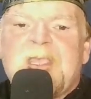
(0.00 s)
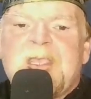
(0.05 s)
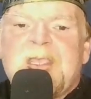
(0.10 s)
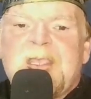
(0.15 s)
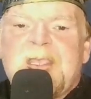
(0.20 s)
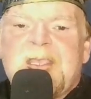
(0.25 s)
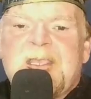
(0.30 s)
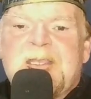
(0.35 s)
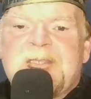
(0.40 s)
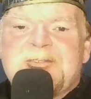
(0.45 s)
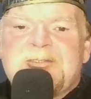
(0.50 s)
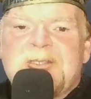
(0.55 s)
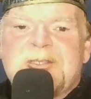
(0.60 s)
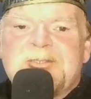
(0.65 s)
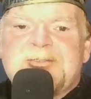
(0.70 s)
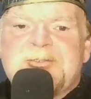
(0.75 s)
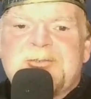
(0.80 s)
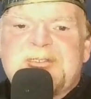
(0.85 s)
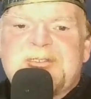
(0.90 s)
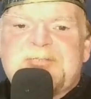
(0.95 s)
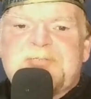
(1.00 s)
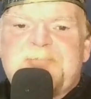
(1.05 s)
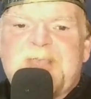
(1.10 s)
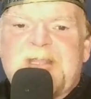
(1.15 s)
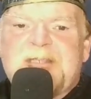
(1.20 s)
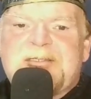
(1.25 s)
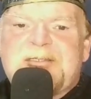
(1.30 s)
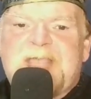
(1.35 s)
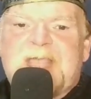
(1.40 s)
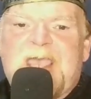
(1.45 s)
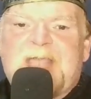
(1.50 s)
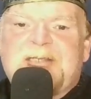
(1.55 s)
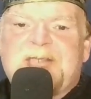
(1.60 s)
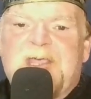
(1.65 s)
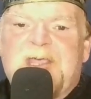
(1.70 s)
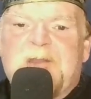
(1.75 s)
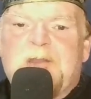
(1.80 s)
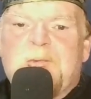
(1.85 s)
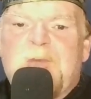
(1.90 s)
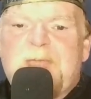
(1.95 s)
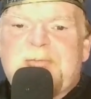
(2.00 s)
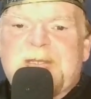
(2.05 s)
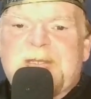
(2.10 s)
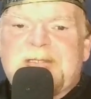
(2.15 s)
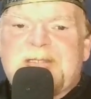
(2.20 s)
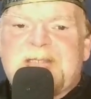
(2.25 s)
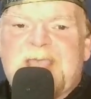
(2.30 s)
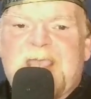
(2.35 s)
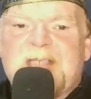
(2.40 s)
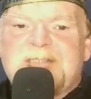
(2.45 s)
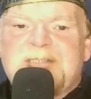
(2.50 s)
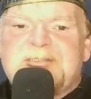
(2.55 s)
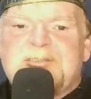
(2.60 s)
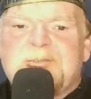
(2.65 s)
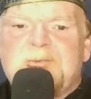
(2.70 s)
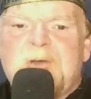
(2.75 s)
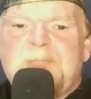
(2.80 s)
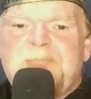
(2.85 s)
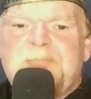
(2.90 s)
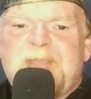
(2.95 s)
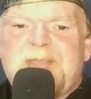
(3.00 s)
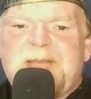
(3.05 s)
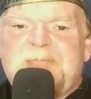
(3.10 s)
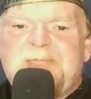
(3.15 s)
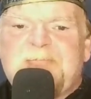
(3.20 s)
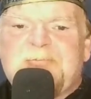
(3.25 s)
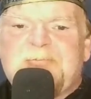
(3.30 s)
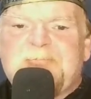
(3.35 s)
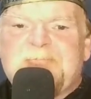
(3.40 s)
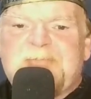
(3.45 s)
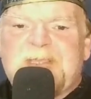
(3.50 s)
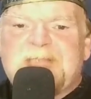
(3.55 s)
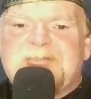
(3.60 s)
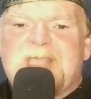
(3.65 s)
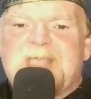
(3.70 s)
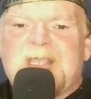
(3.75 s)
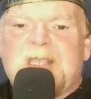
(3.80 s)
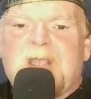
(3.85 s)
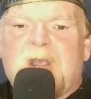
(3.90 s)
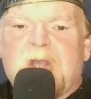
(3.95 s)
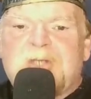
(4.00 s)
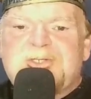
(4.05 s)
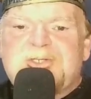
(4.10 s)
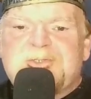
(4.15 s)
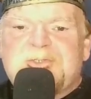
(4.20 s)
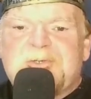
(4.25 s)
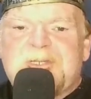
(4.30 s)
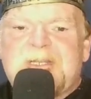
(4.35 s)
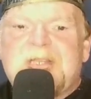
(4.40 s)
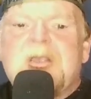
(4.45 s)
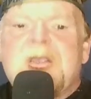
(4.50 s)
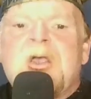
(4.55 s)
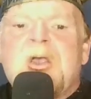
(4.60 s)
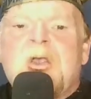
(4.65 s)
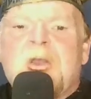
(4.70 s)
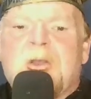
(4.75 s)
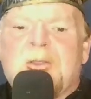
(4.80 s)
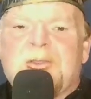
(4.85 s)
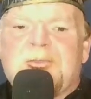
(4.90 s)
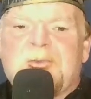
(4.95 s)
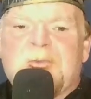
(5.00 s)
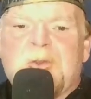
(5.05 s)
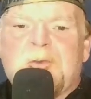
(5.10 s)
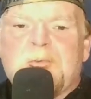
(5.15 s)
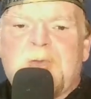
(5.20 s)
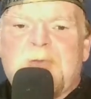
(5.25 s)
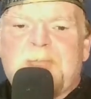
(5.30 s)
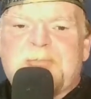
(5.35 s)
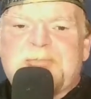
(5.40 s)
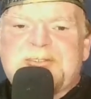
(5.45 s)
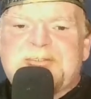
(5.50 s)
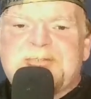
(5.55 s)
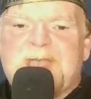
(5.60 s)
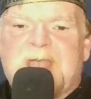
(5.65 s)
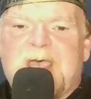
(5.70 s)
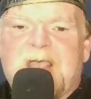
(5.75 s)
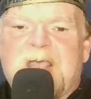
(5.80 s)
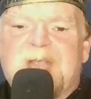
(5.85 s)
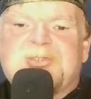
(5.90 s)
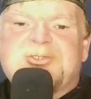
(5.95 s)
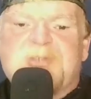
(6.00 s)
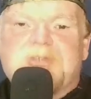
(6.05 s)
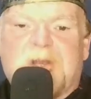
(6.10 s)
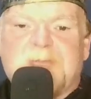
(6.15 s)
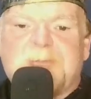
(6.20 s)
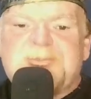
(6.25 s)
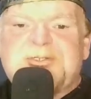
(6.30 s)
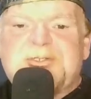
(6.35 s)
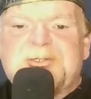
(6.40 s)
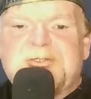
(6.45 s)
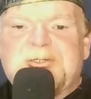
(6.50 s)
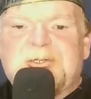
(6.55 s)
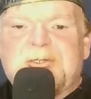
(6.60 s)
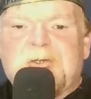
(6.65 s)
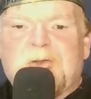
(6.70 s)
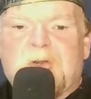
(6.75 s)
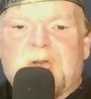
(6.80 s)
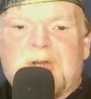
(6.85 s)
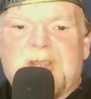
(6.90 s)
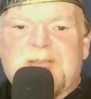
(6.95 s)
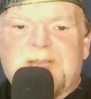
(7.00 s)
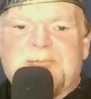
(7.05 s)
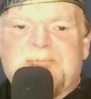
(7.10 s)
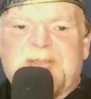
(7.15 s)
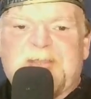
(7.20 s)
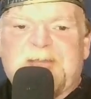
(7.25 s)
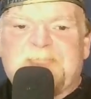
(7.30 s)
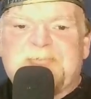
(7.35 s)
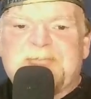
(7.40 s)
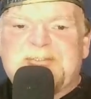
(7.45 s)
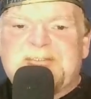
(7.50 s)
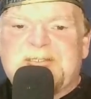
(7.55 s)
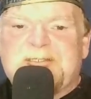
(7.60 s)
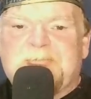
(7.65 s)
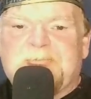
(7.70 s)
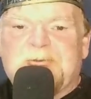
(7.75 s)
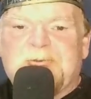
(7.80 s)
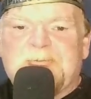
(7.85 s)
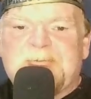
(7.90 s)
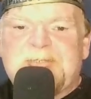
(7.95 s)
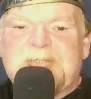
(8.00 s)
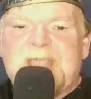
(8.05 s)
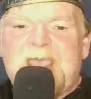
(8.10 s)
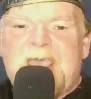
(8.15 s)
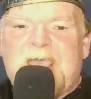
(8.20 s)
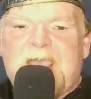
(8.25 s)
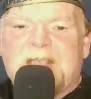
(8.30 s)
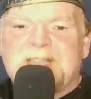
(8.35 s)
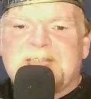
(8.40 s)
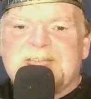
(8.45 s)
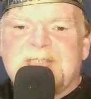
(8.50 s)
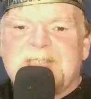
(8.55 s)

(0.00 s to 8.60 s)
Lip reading: It is also a spell attack, not a weapon attack, so won't benefit from things like archery, or thrown weapon style, sharpshooter, or other benefits that improve attacks.